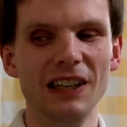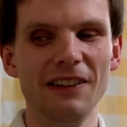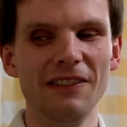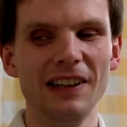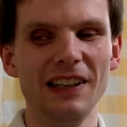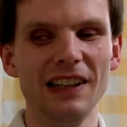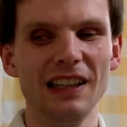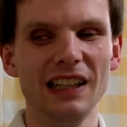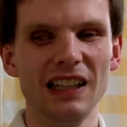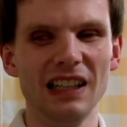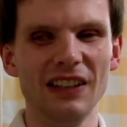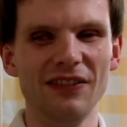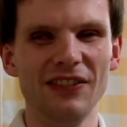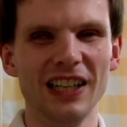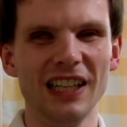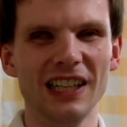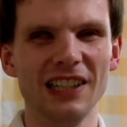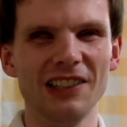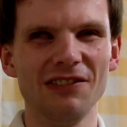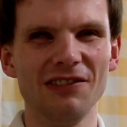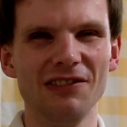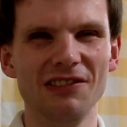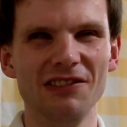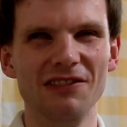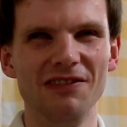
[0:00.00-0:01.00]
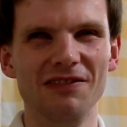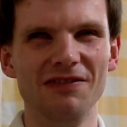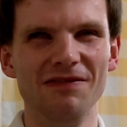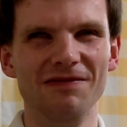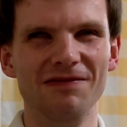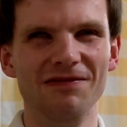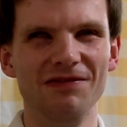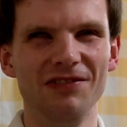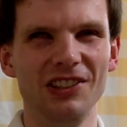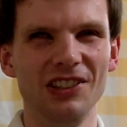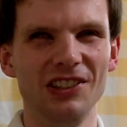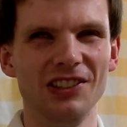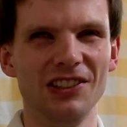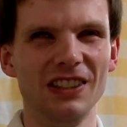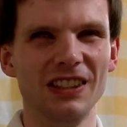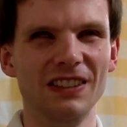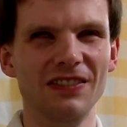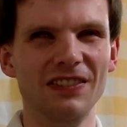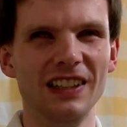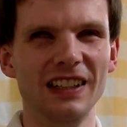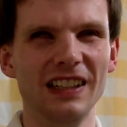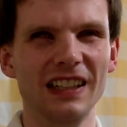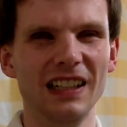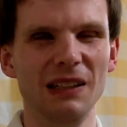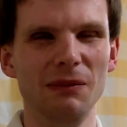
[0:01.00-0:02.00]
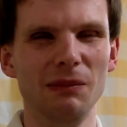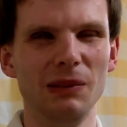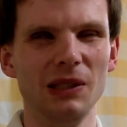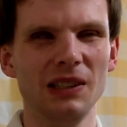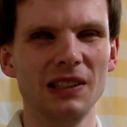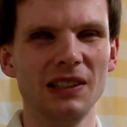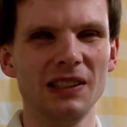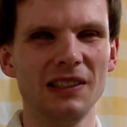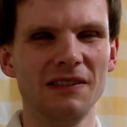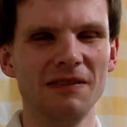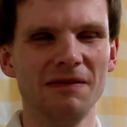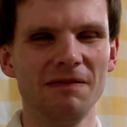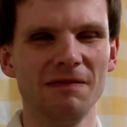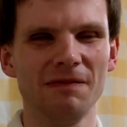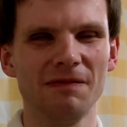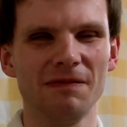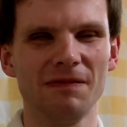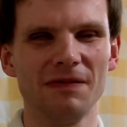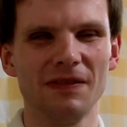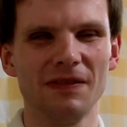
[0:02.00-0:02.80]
or you think that the bangs will disturb the neighbours.